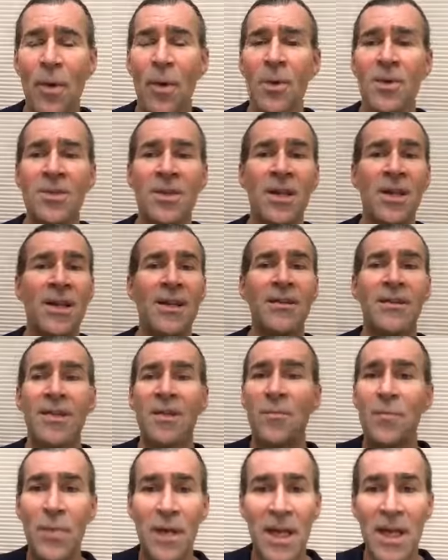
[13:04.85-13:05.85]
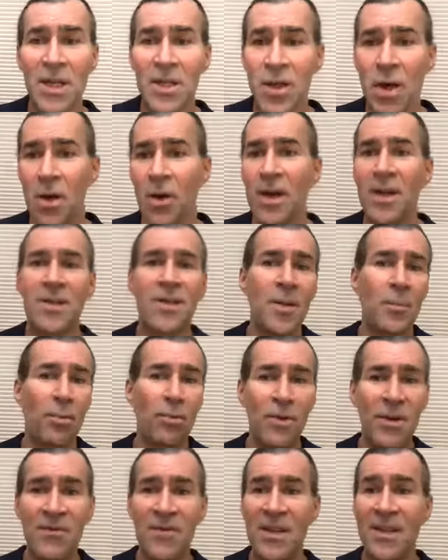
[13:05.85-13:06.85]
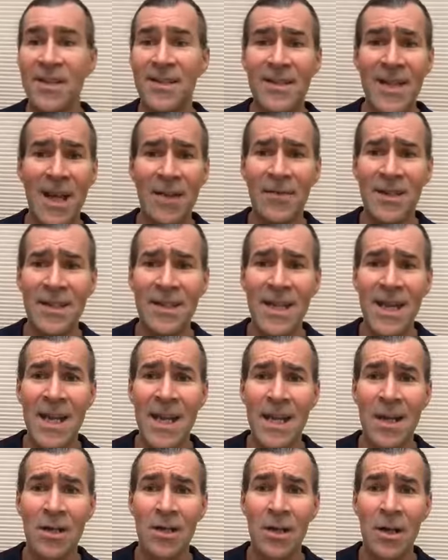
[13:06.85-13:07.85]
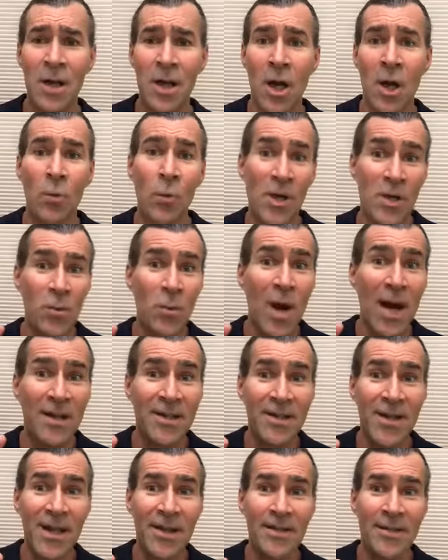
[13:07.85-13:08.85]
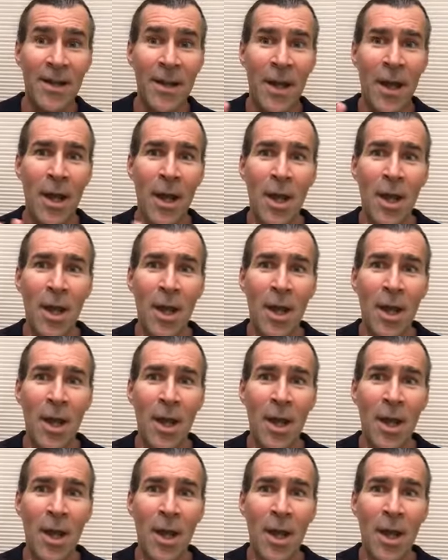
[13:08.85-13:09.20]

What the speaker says: person is as big a jerk as the previous 17, which, watch this,